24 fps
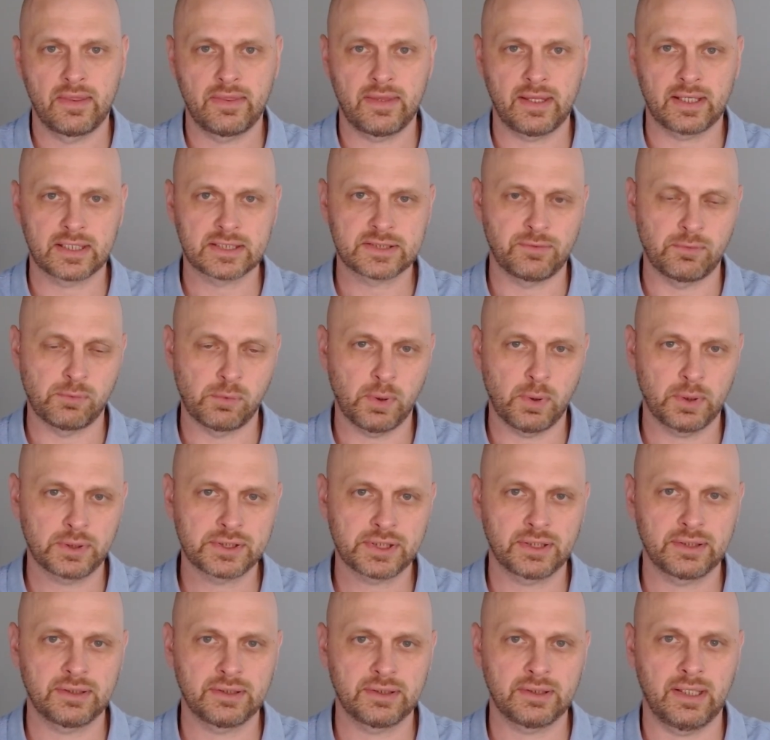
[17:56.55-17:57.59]
Thanks for
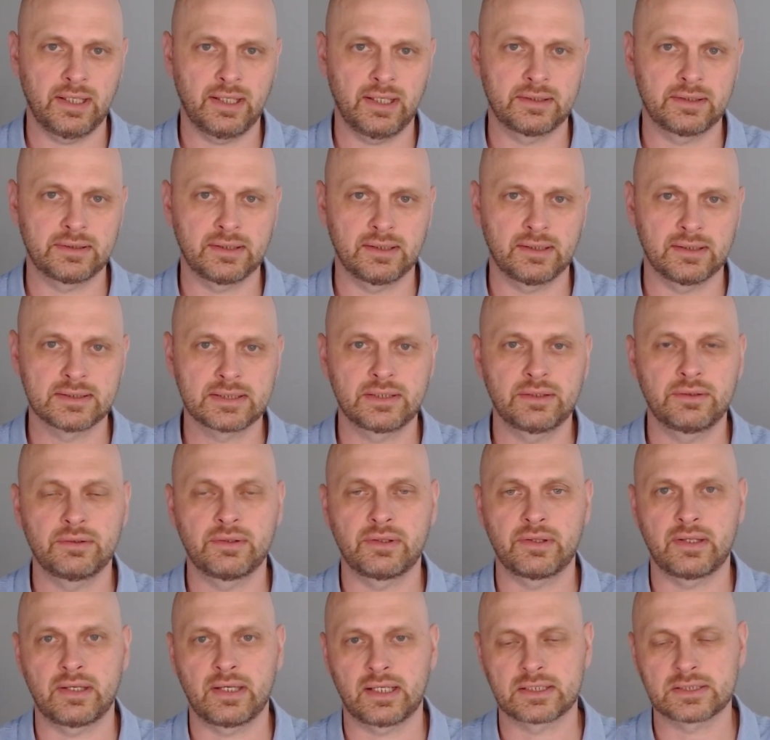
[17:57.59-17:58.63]
watching, and I'll see you
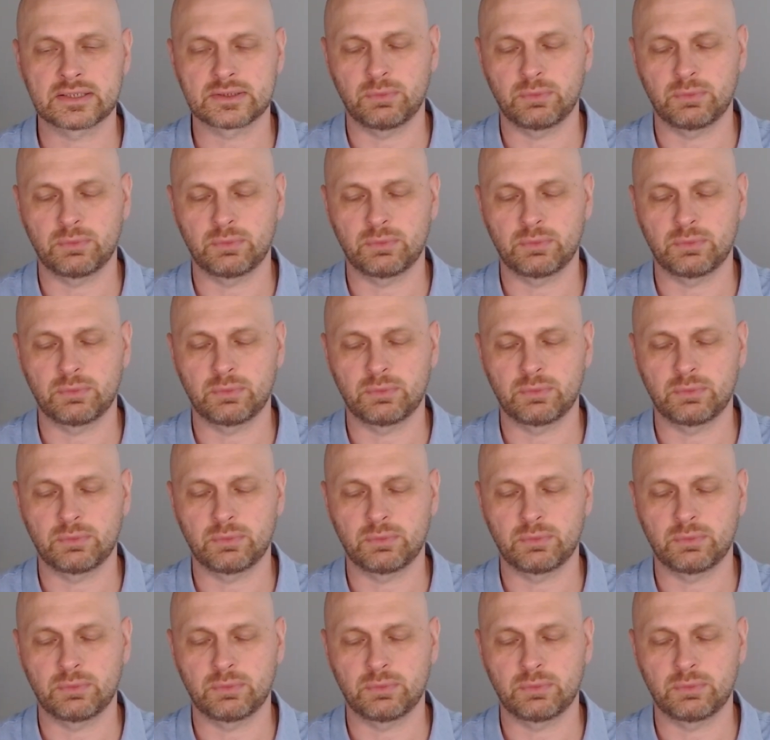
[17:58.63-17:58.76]
in the next